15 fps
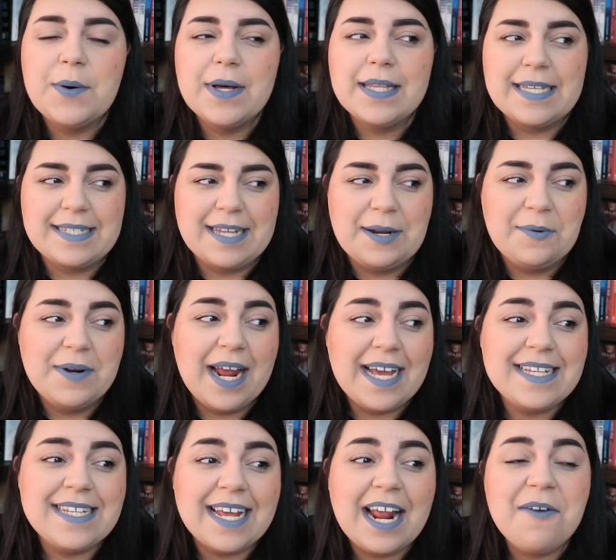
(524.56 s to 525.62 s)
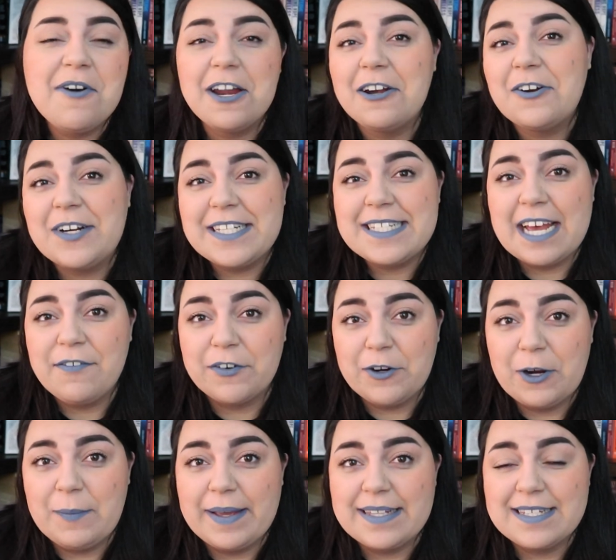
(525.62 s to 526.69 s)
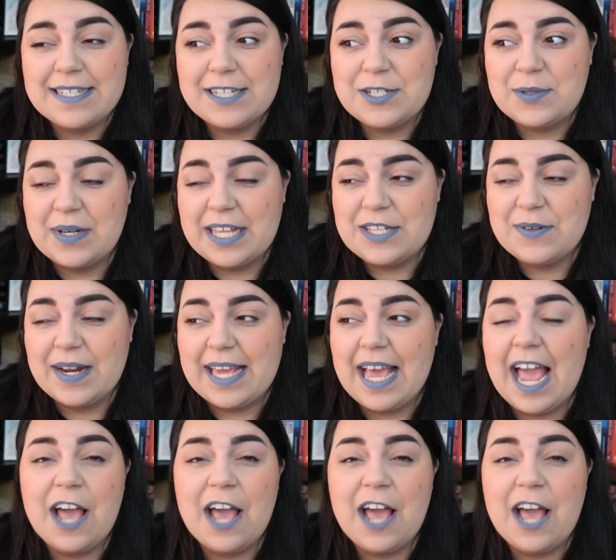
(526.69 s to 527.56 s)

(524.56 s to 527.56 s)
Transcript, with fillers: so listen, when I said I wanted to read sapphic romances in 2020,